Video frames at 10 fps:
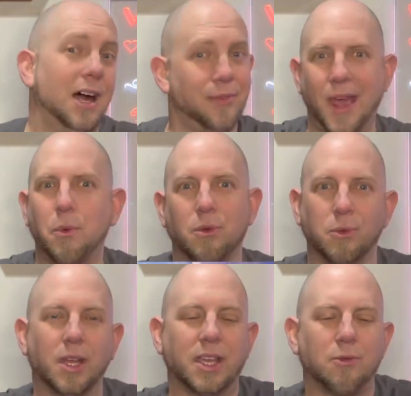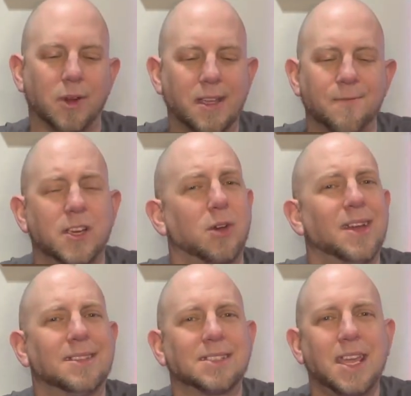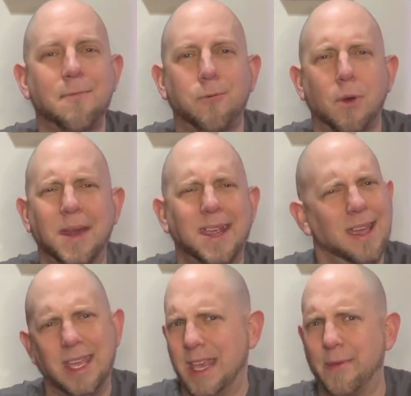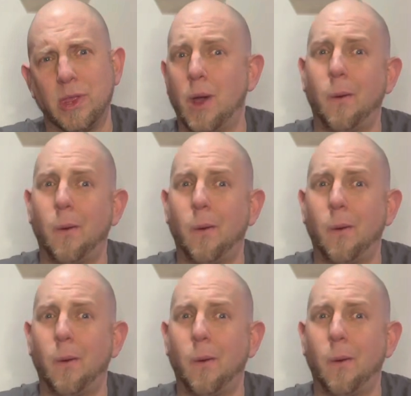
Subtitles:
That would really reinvigorate this game for me, even